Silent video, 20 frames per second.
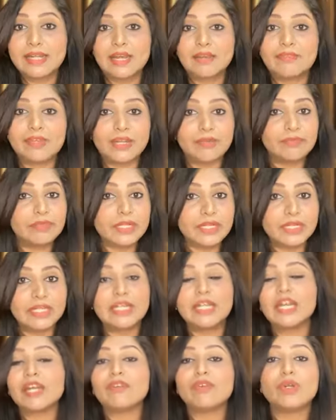have
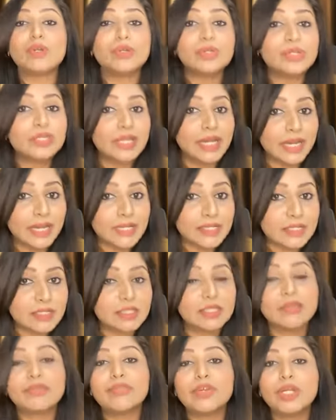definitely
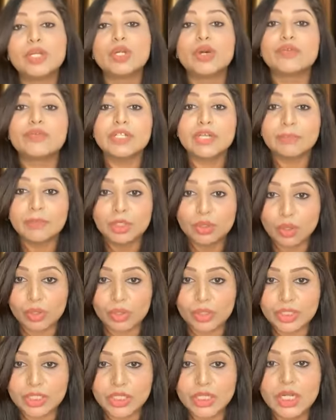revolutionized the field of
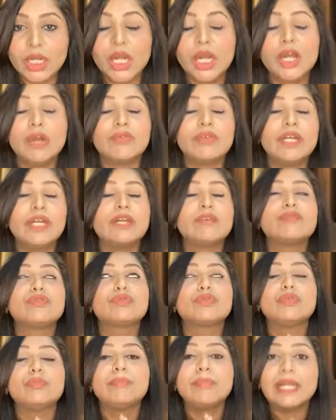dermatology. We have
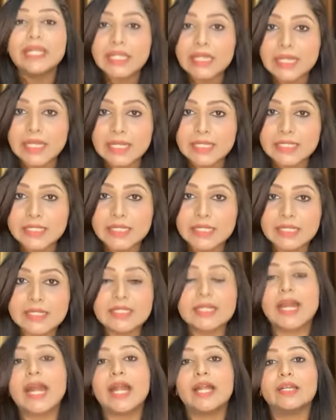so many
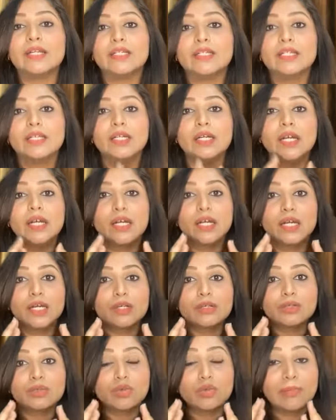lasers and
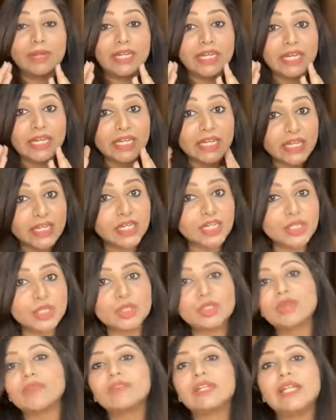so many
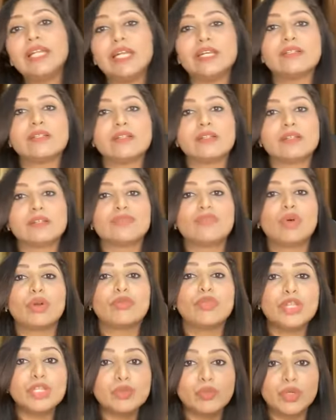indications of the lasers for
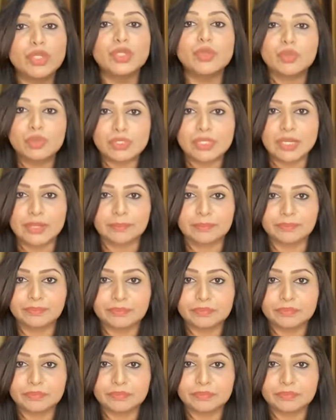which we use them.